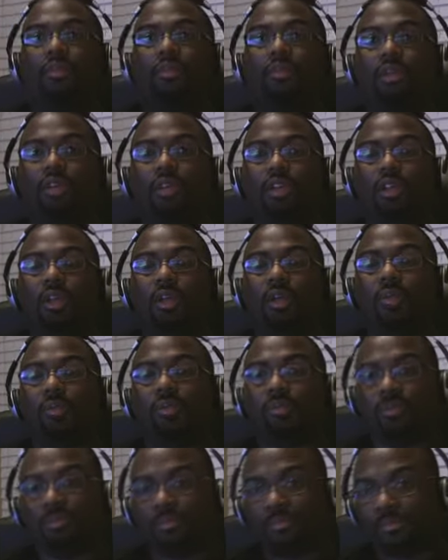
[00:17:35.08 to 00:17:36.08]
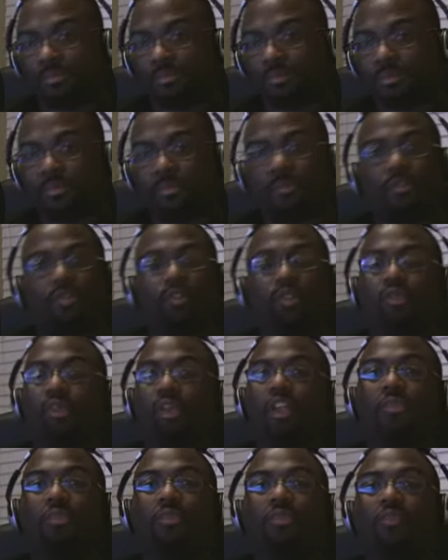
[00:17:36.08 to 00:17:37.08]
Putting it up
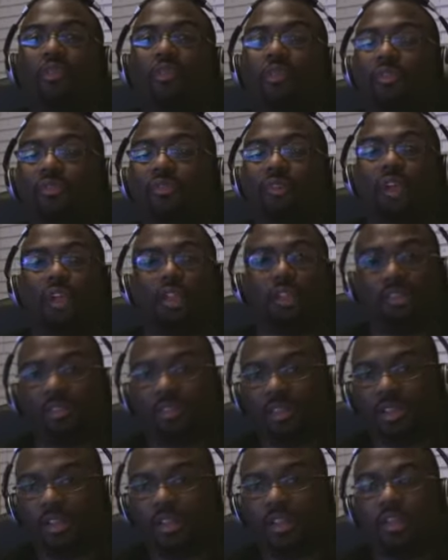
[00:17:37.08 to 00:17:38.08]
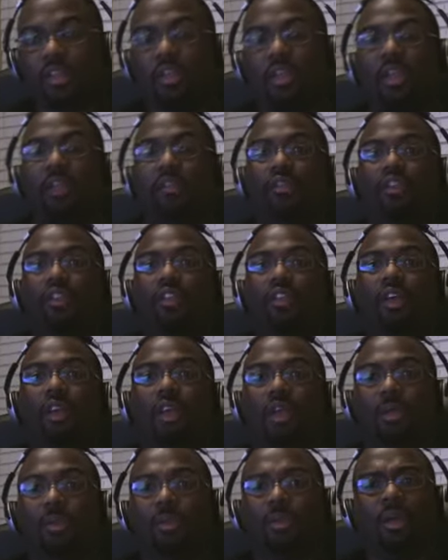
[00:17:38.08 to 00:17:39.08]
2 days before the fight every
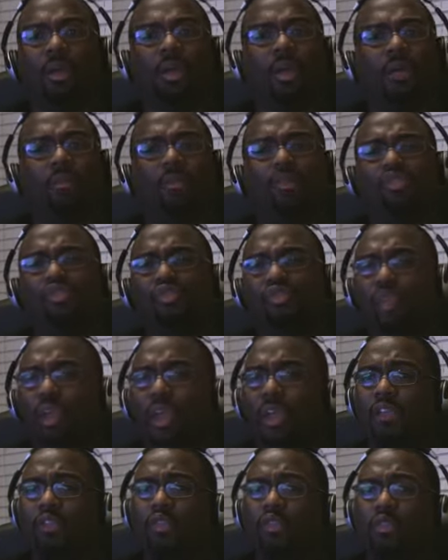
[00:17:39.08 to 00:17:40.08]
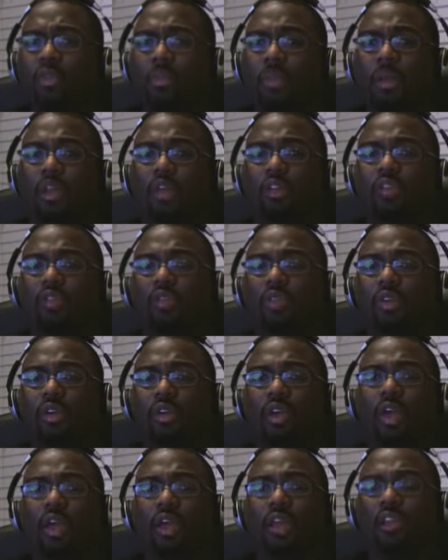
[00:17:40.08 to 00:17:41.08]
time. I'm going to try and do the
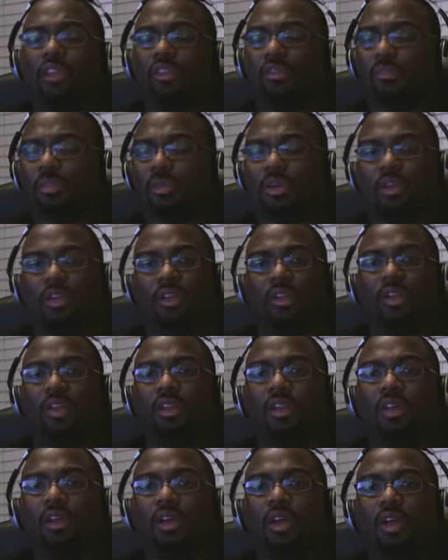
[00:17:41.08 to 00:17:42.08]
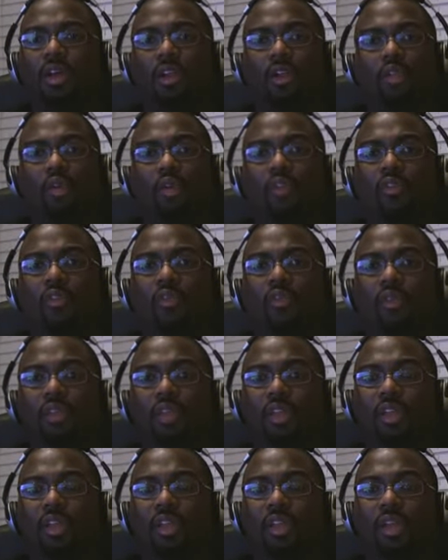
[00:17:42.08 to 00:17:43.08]
Bellator, guys, but I don't know if I'm
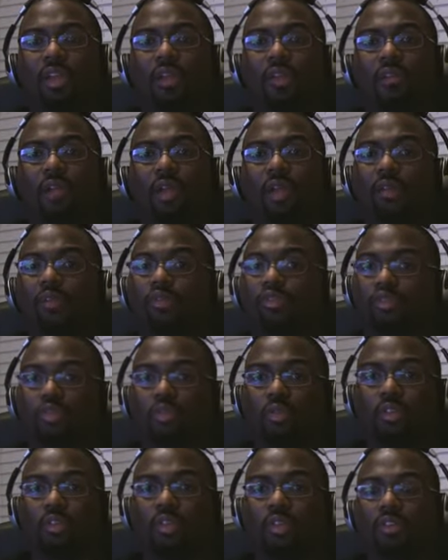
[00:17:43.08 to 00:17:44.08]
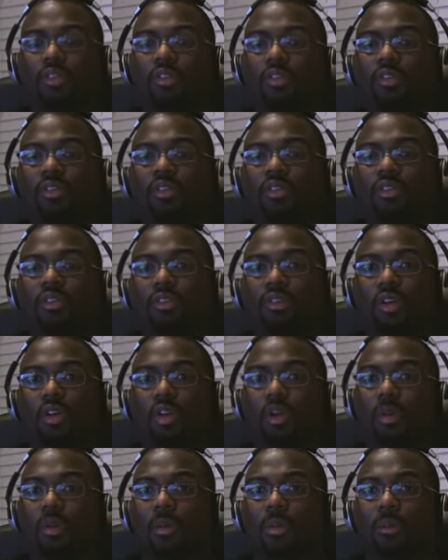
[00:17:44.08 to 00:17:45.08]
really going to get around to it.
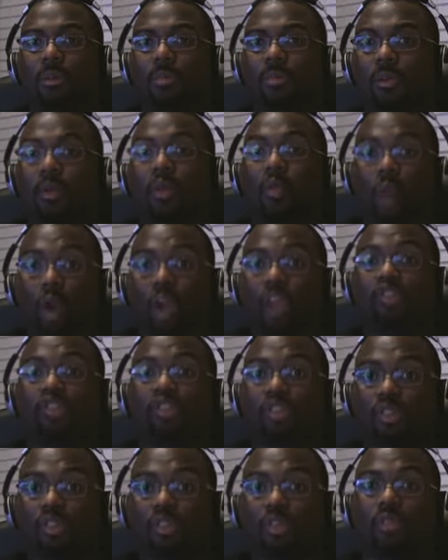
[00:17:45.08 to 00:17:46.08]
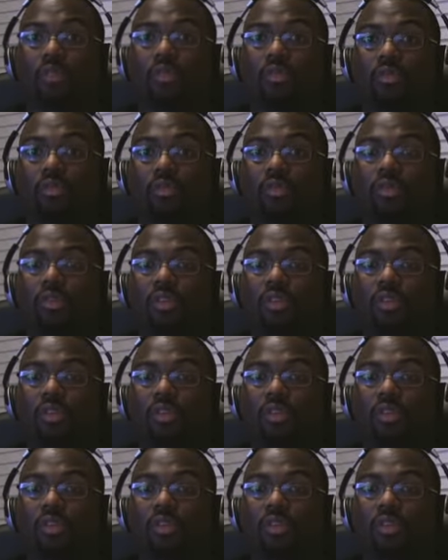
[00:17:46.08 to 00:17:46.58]
But watch it, though.